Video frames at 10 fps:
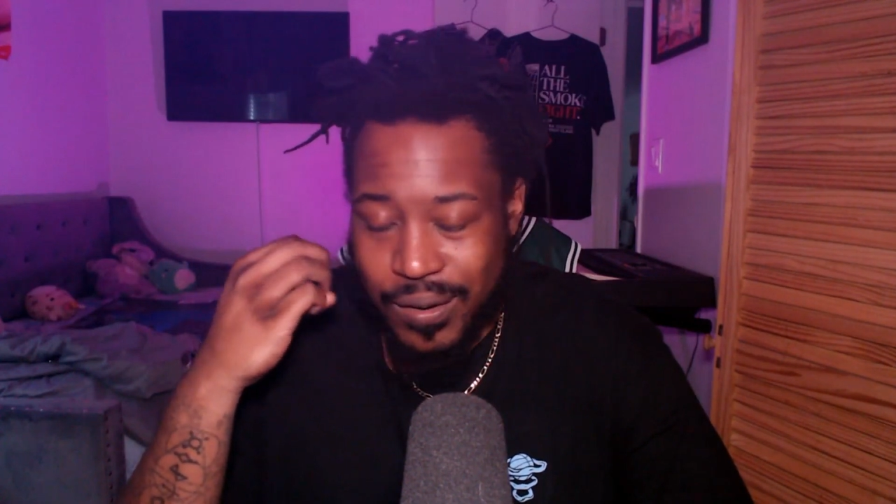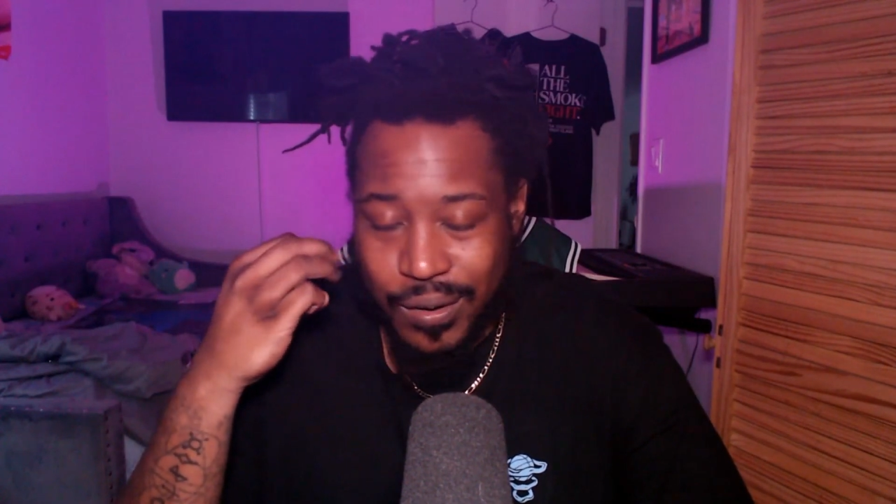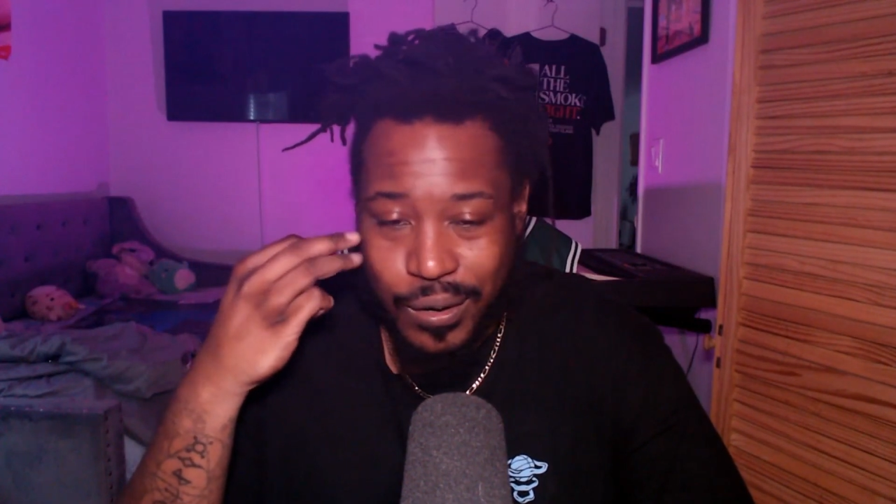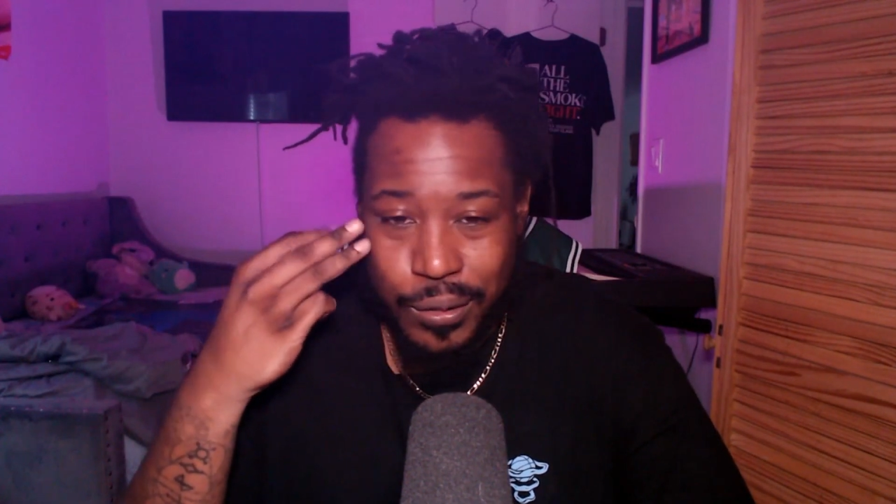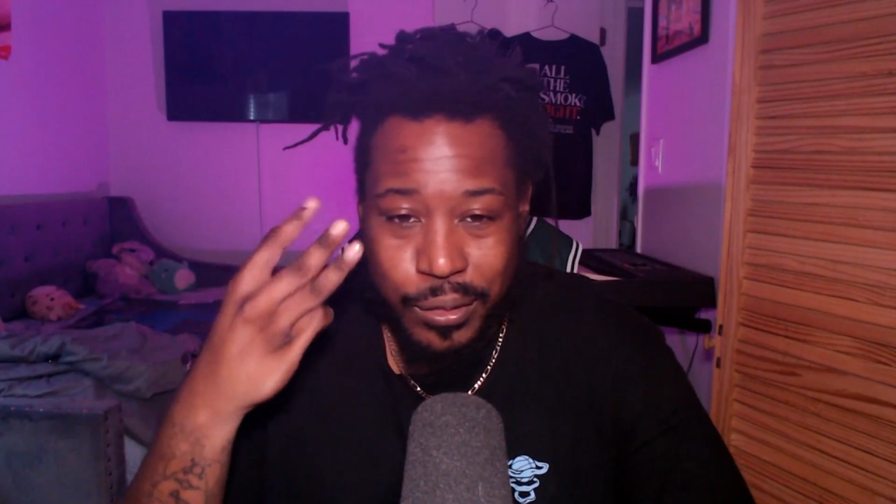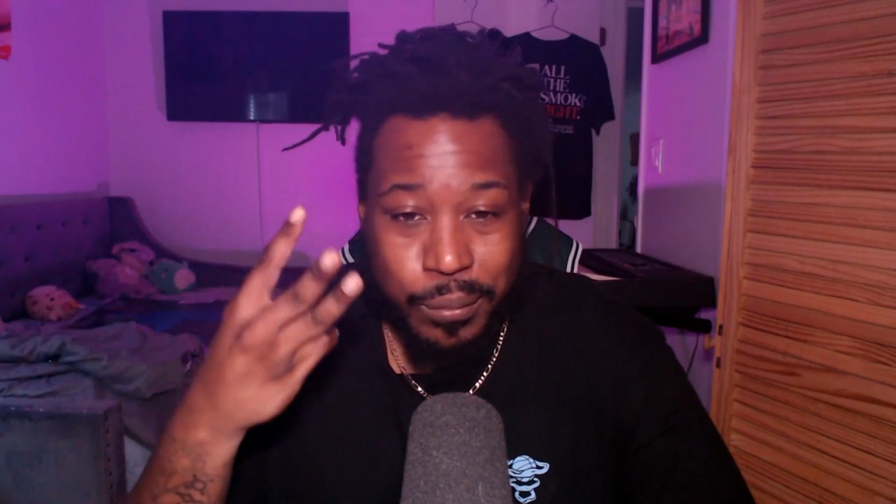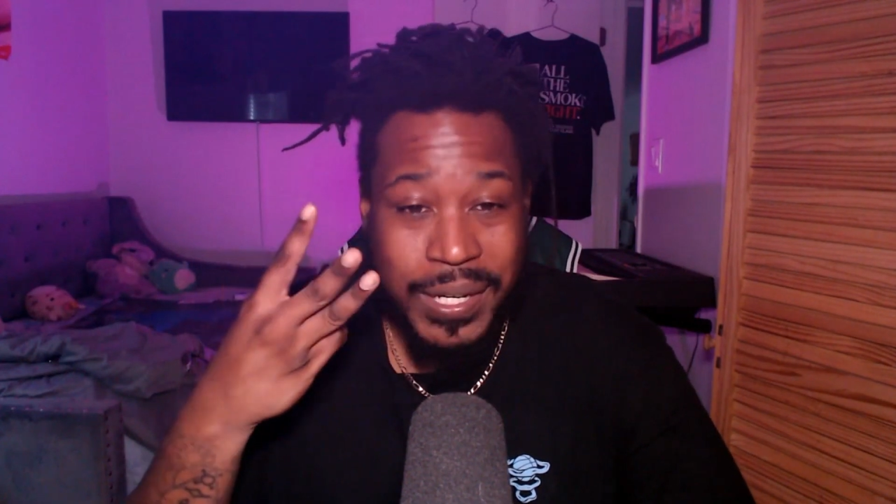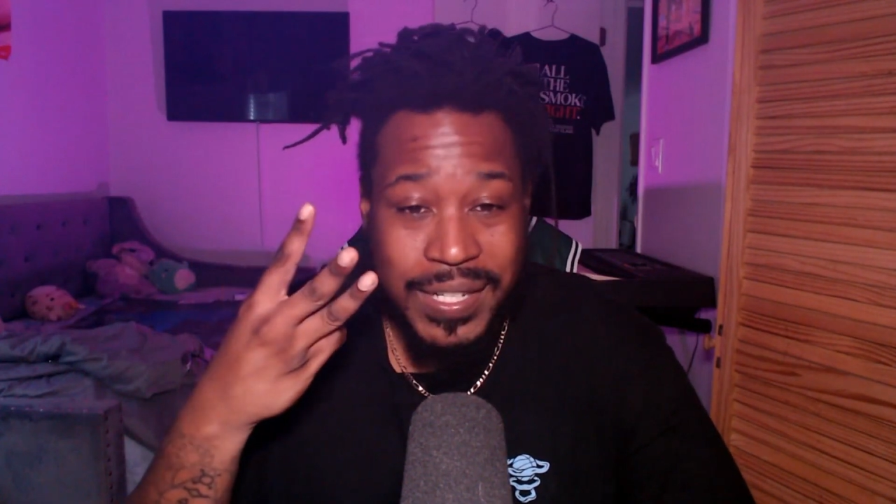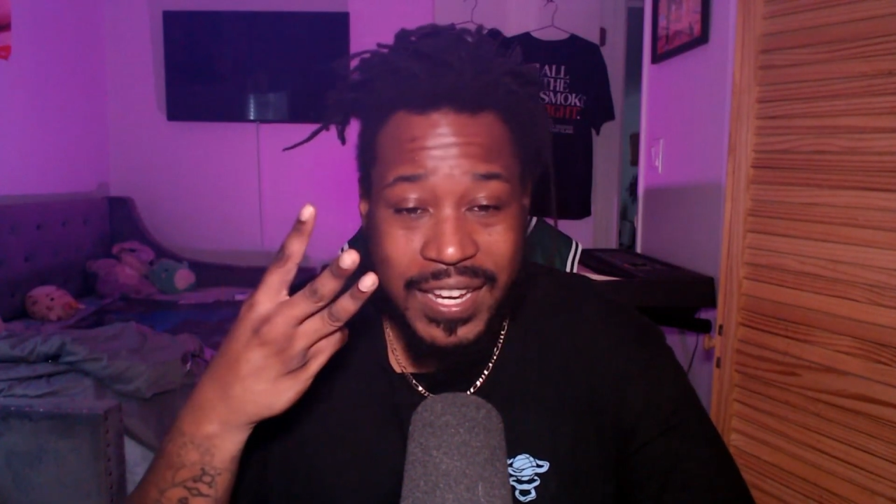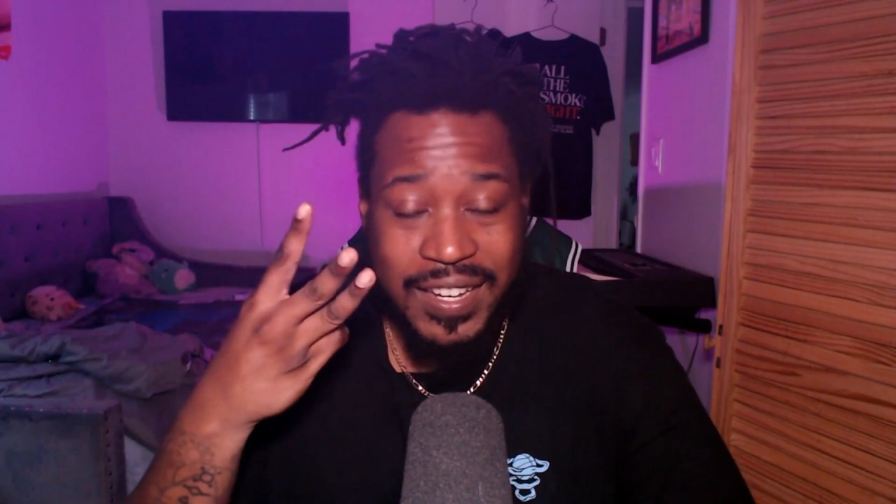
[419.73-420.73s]
on
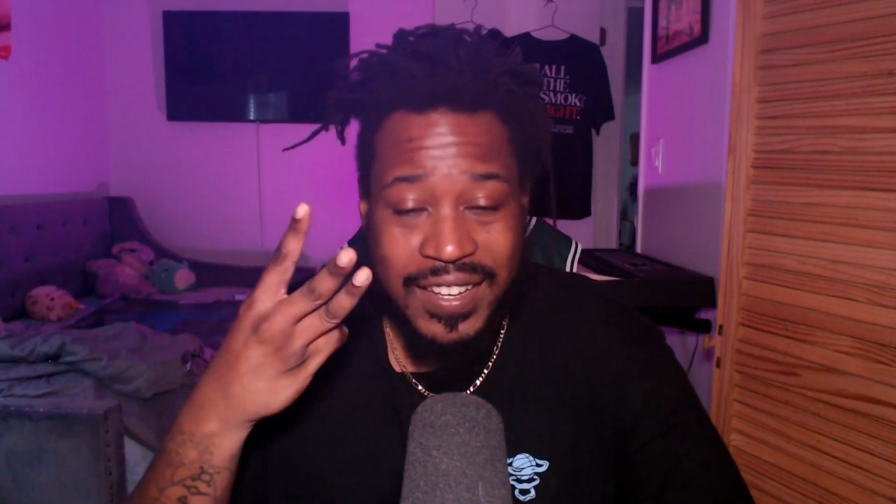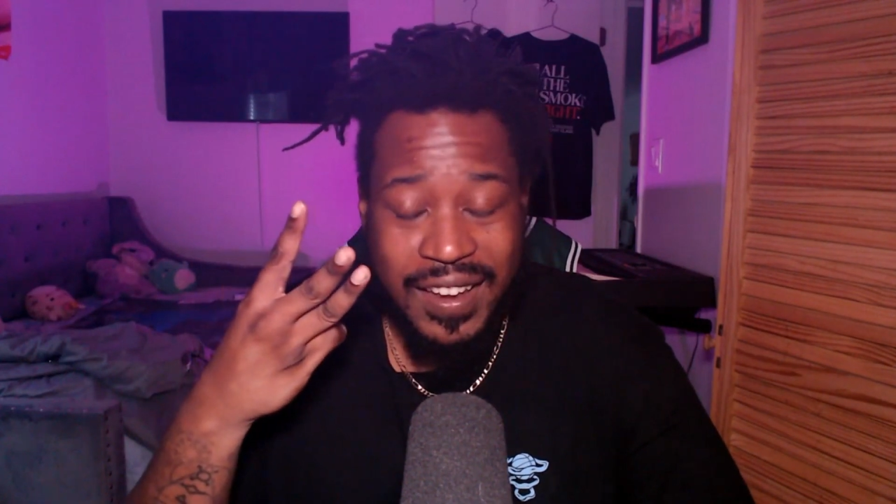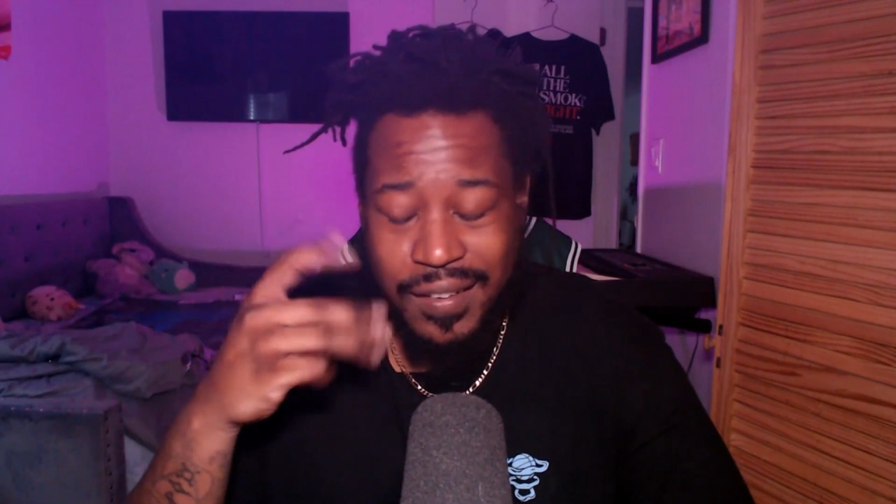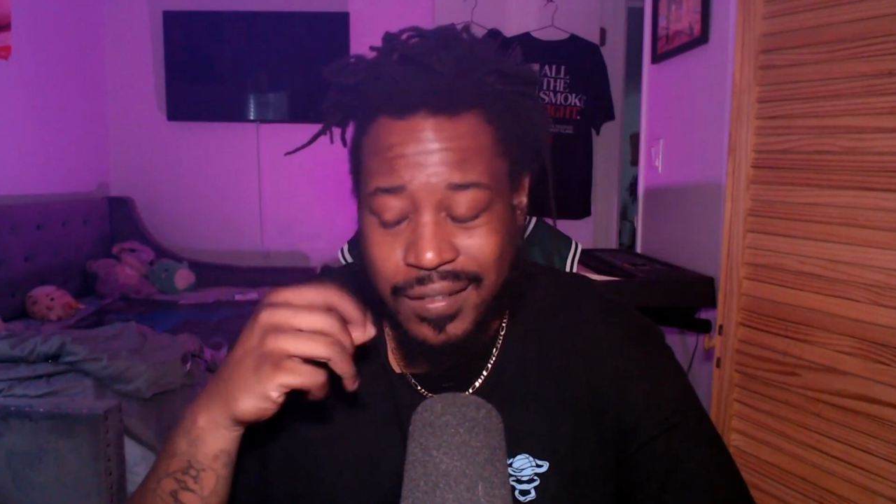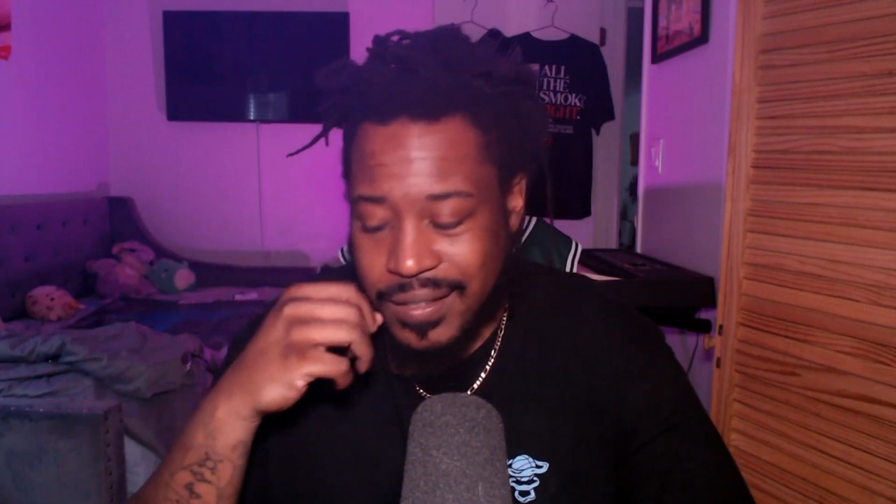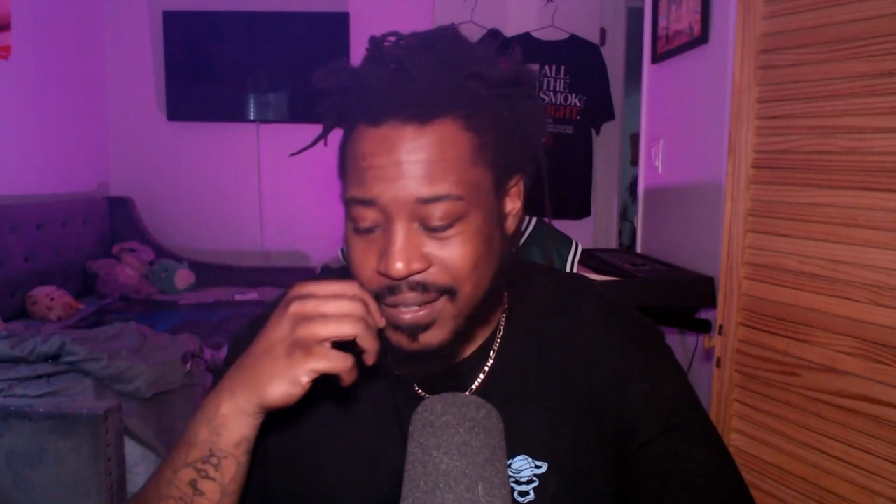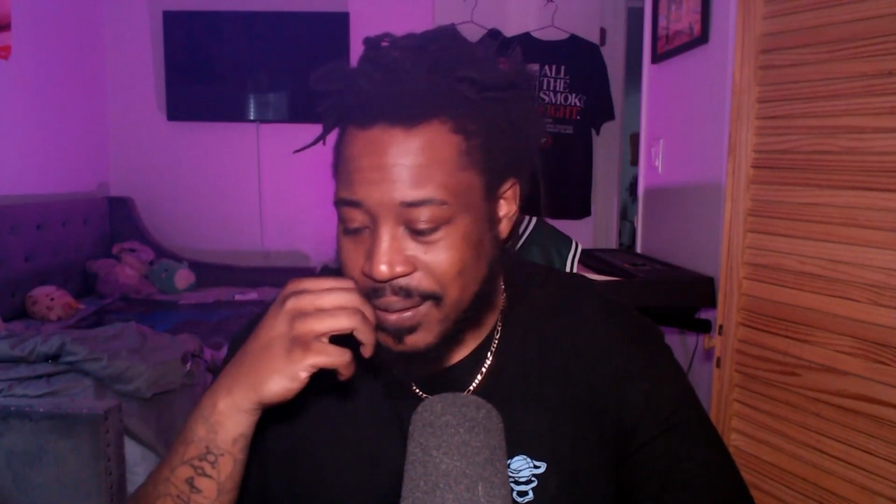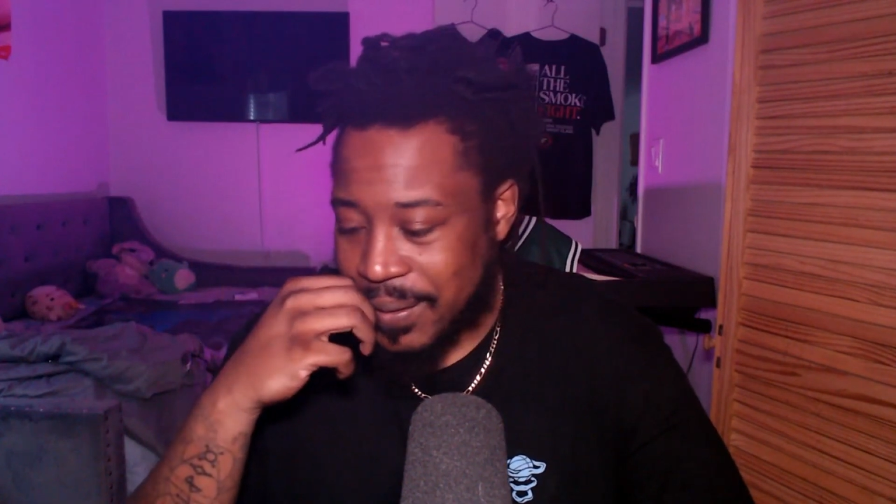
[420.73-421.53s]
3 takedowns.